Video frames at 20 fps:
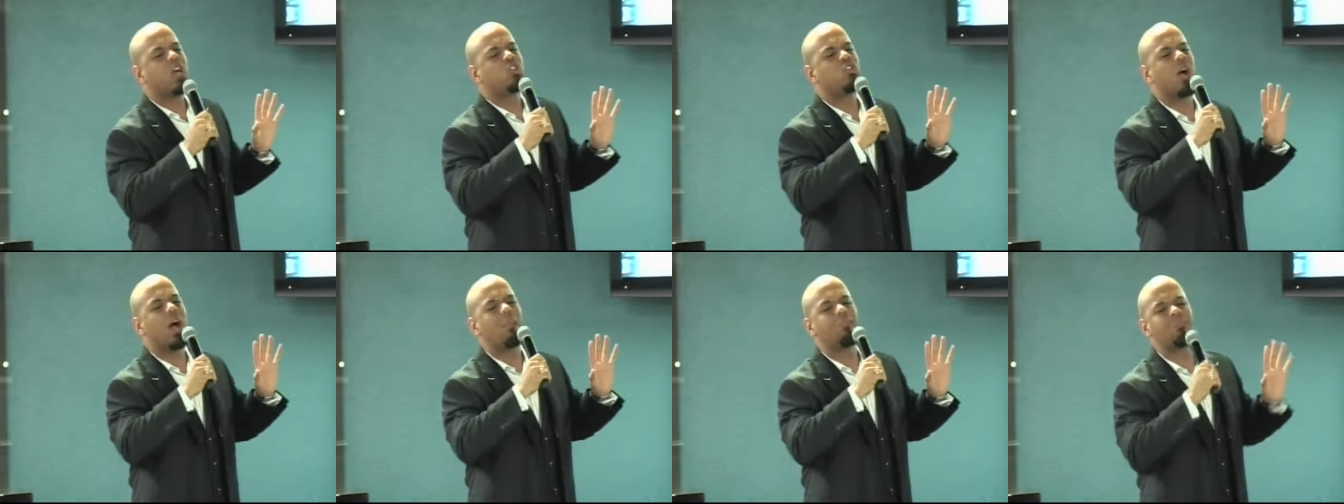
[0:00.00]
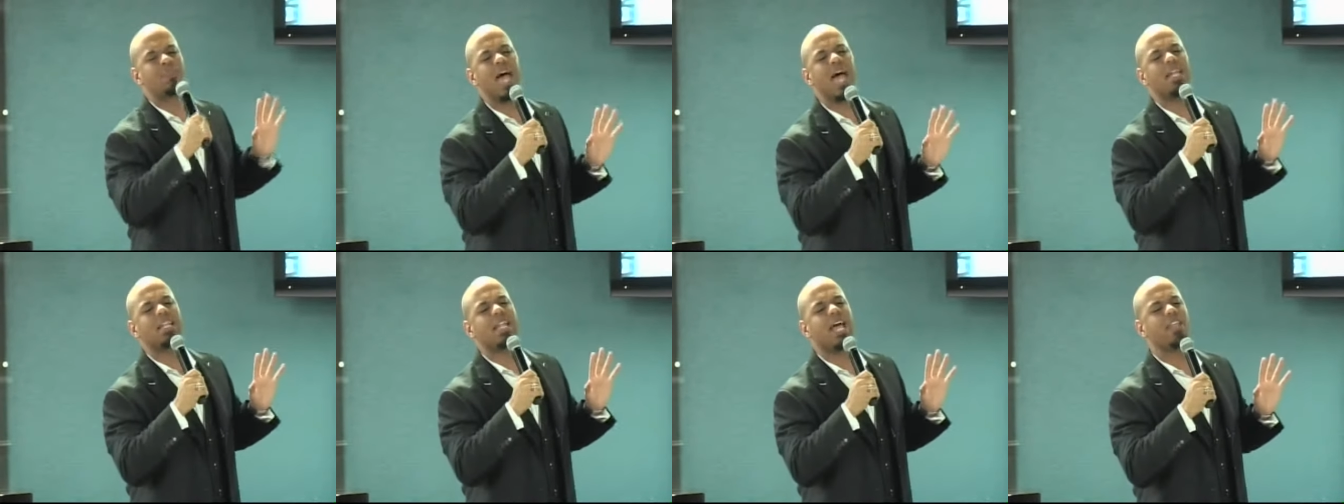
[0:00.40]
So I'm
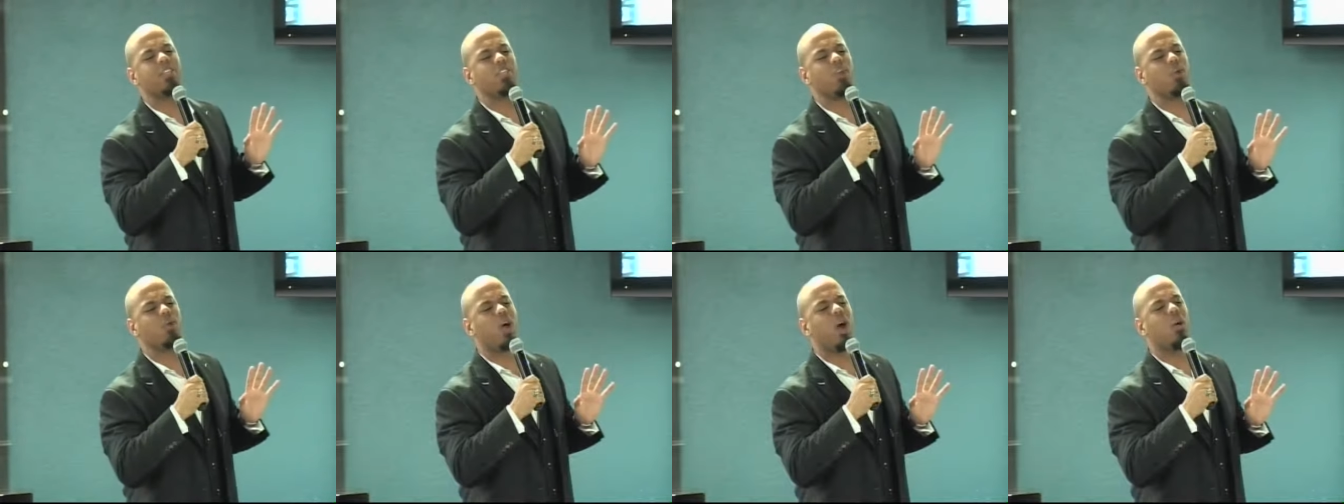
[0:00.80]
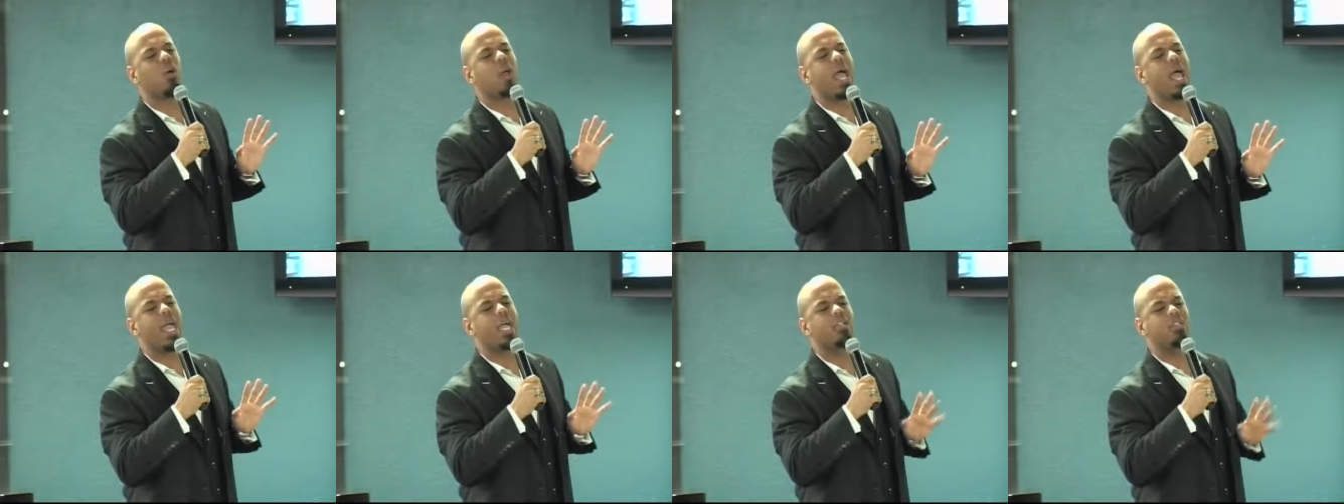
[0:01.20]
not letting you go
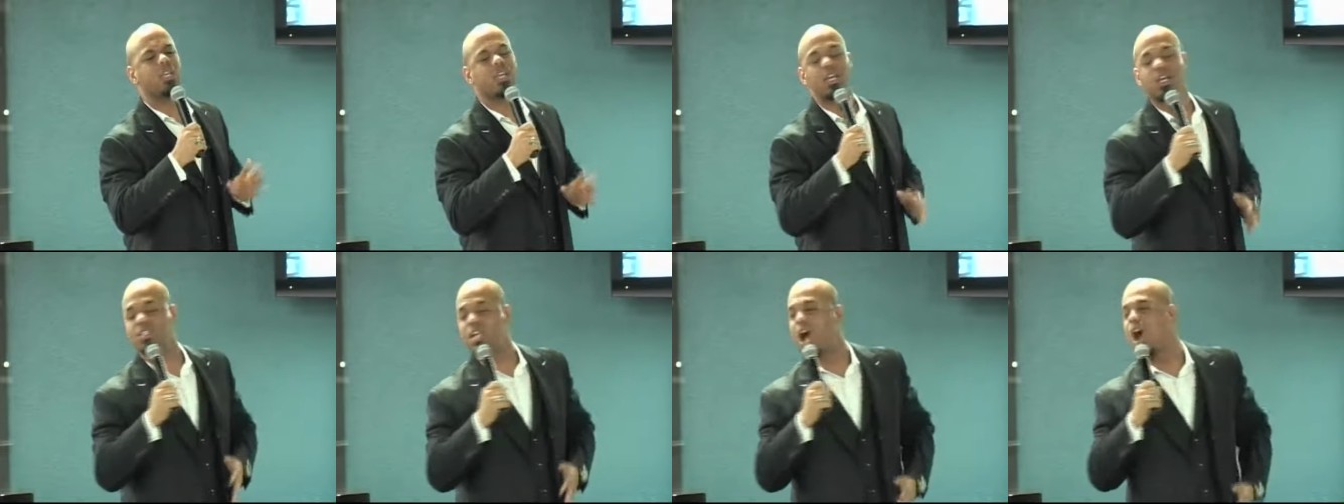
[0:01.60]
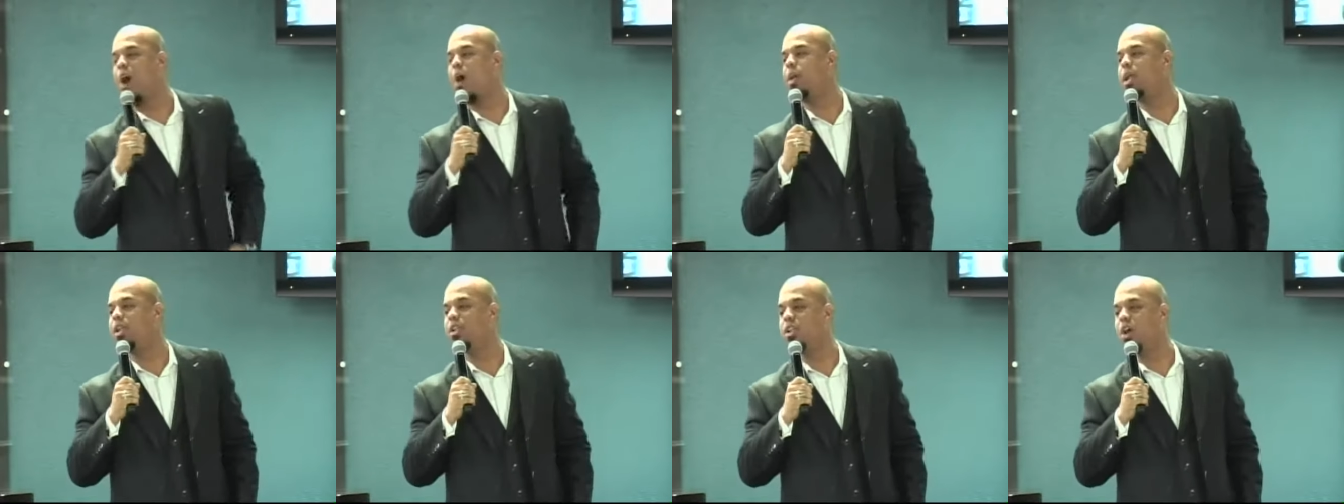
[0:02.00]
to Asia because I
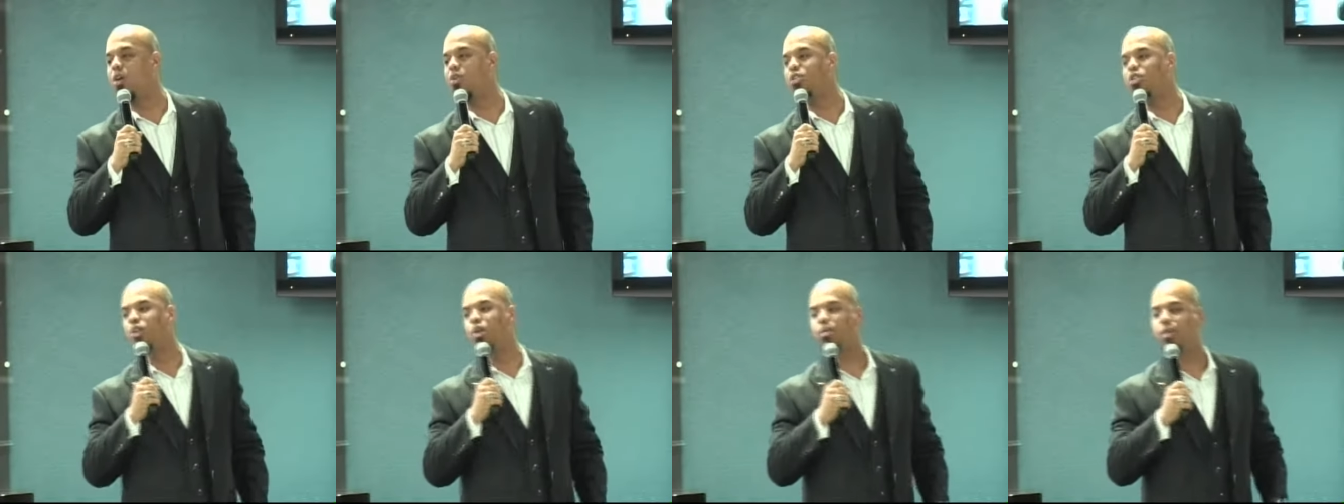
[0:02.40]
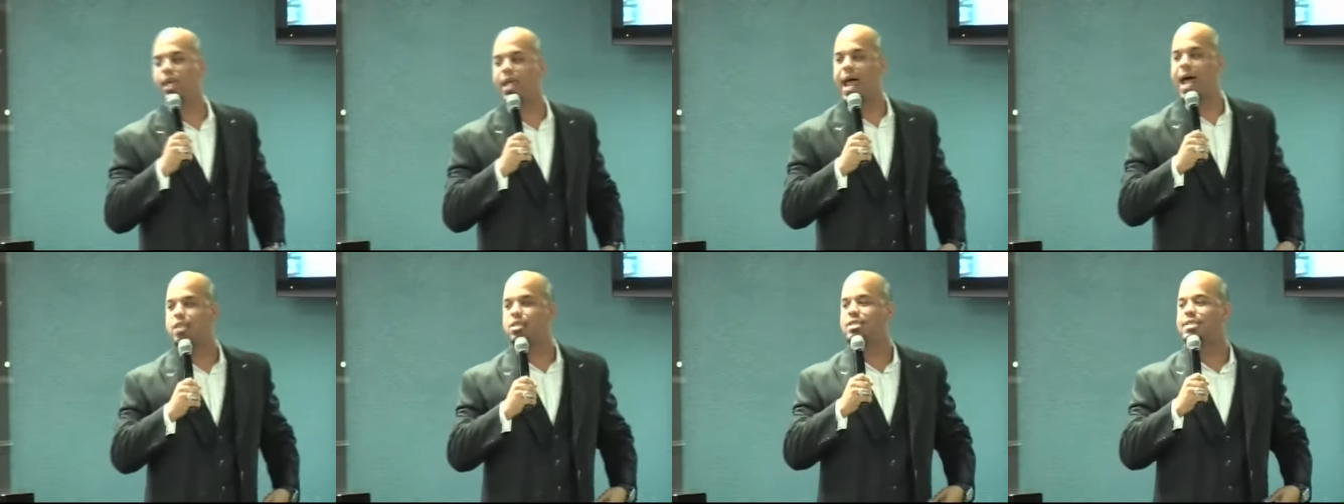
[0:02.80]
already know you're going to
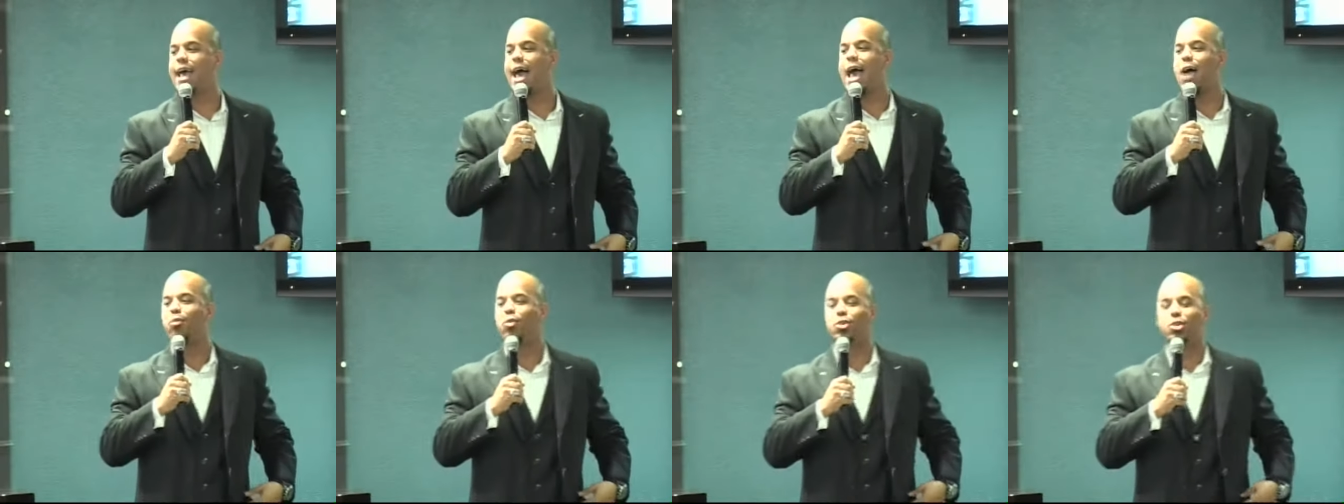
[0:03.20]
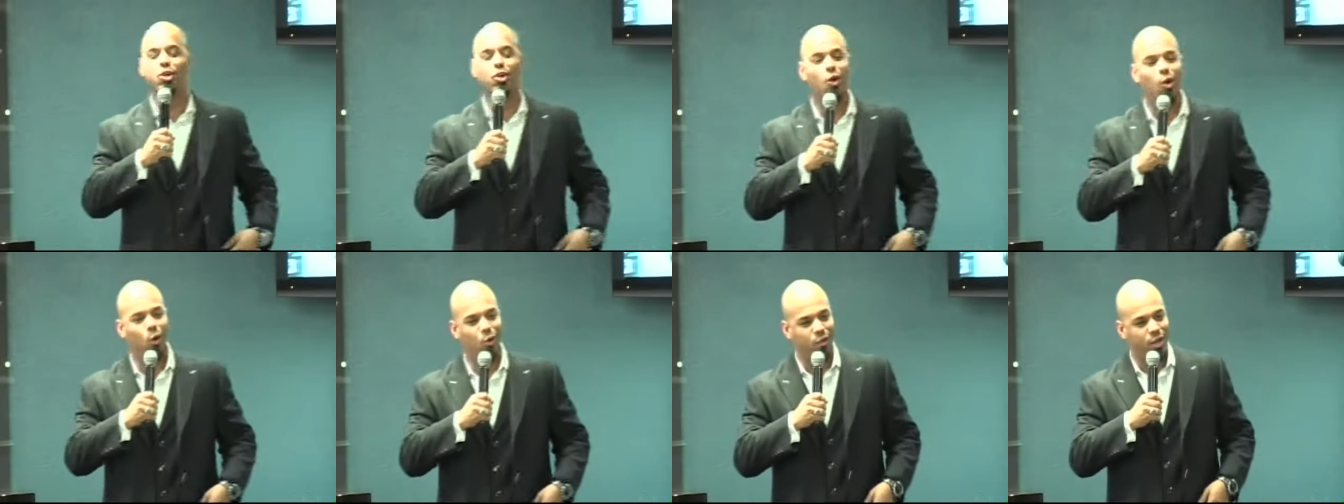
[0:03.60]
get outside when you
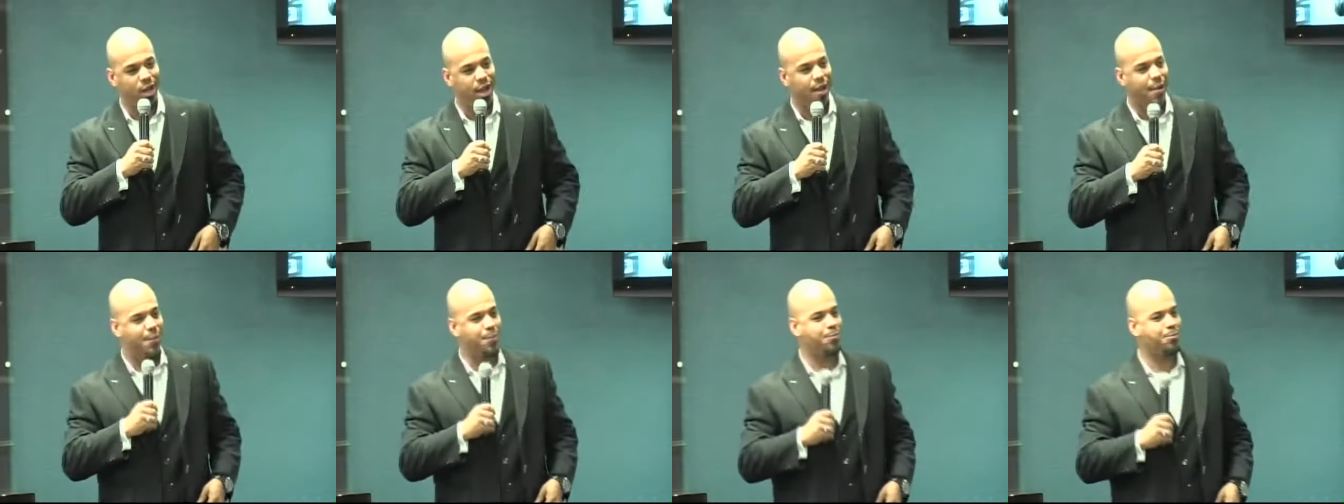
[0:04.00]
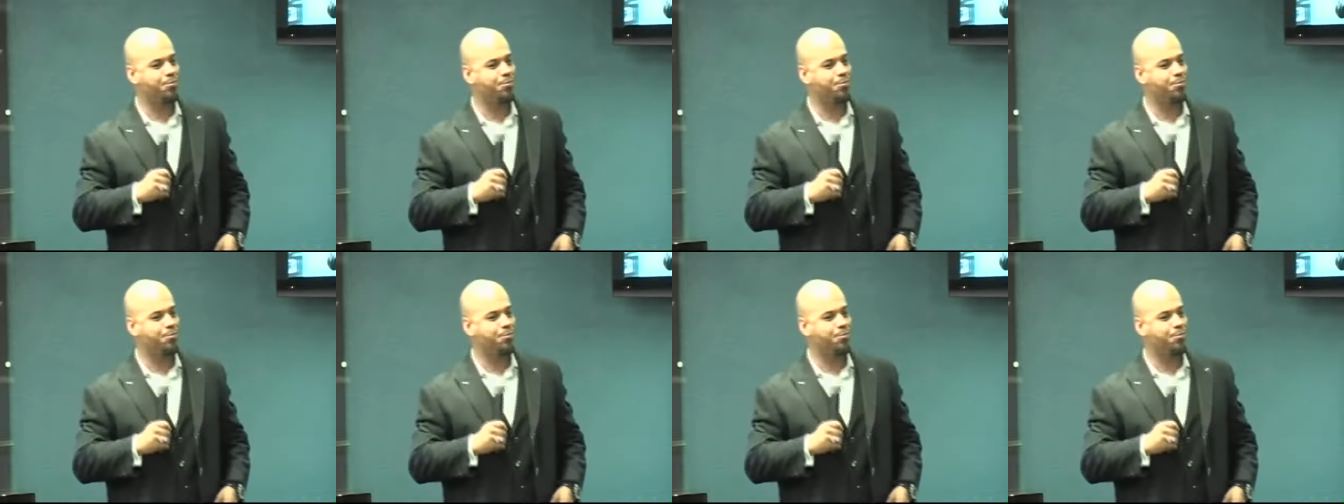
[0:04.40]
go over there.